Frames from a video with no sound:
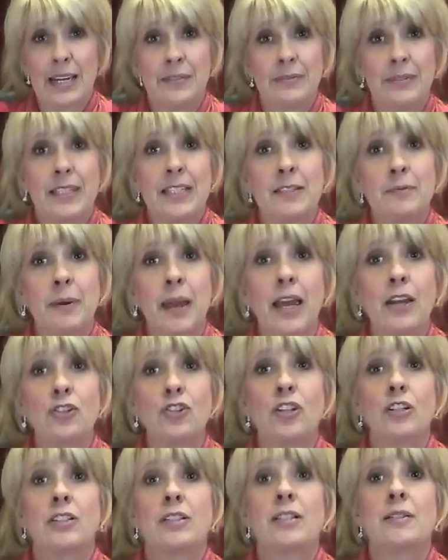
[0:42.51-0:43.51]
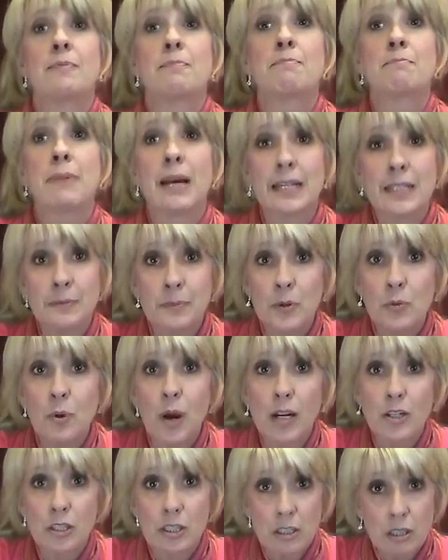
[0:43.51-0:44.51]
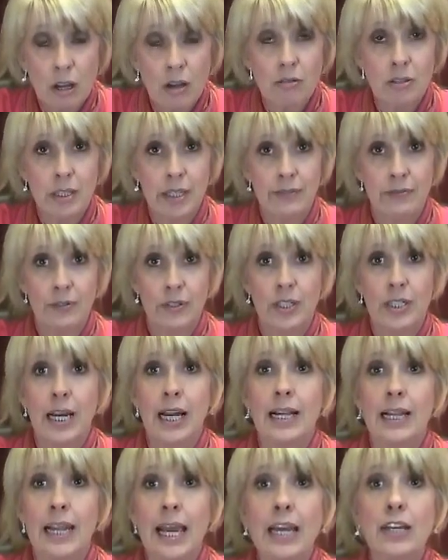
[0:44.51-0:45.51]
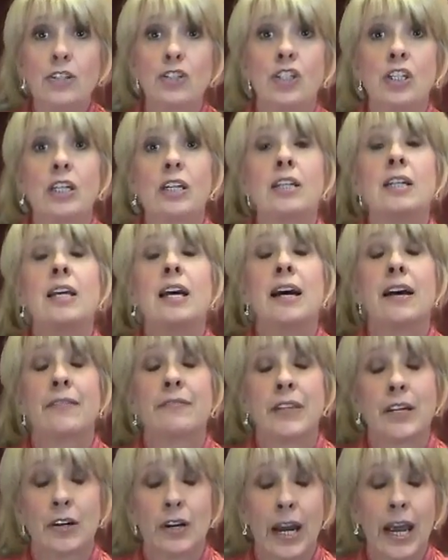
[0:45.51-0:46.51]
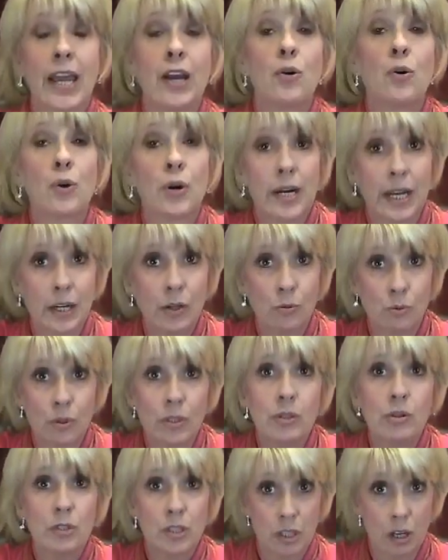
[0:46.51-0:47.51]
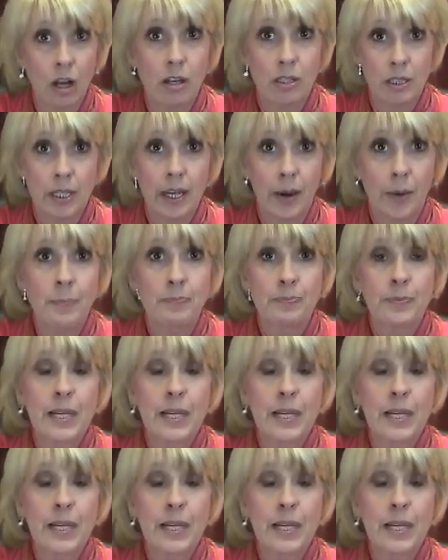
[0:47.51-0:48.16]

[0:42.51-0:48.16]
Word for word: These patients must be watched closely for dilation of their aortic roots also.